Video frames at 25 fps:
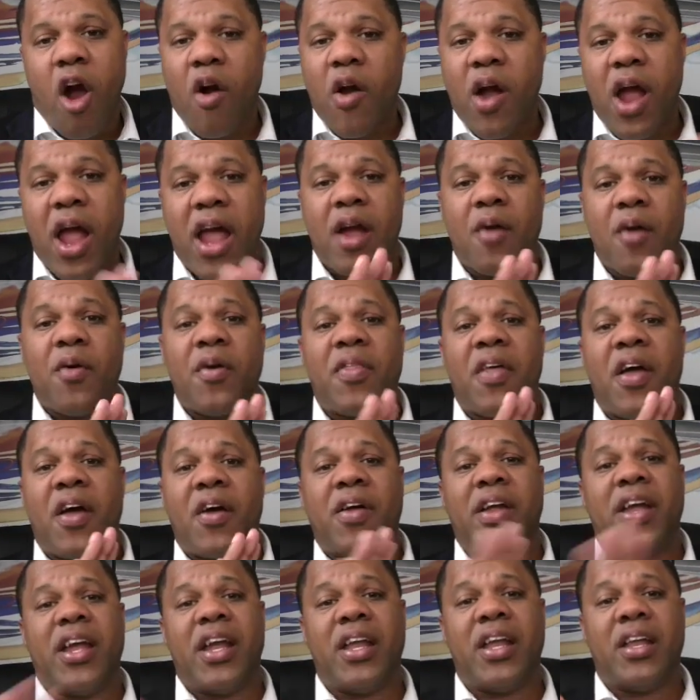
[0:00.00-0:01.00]
All right,
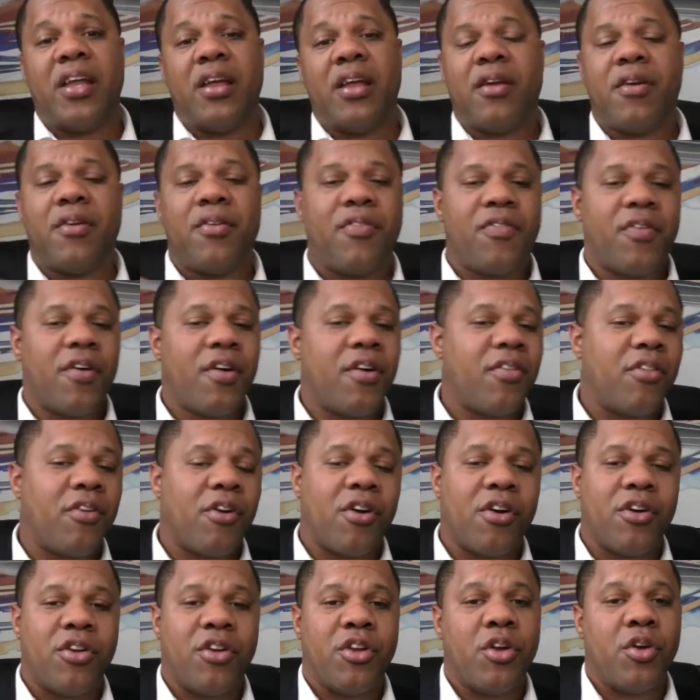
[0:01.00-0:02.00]
without any
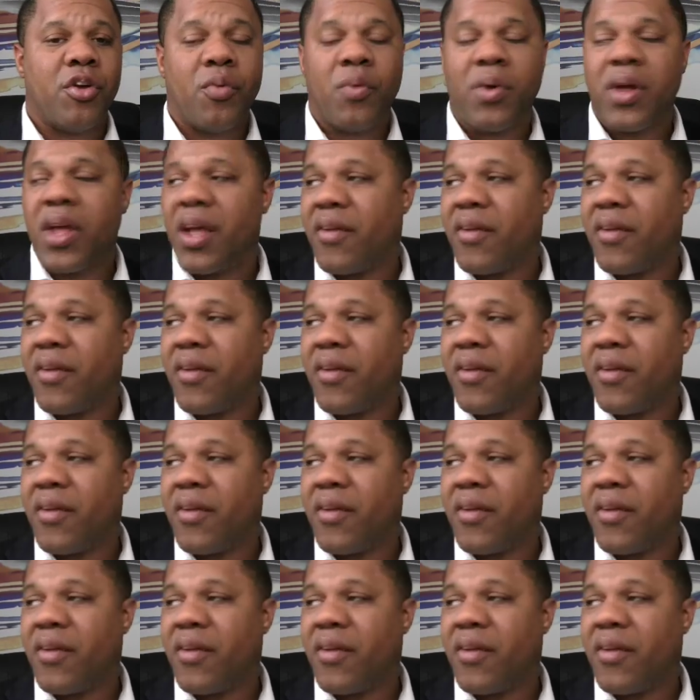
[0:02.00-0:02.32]
further ado,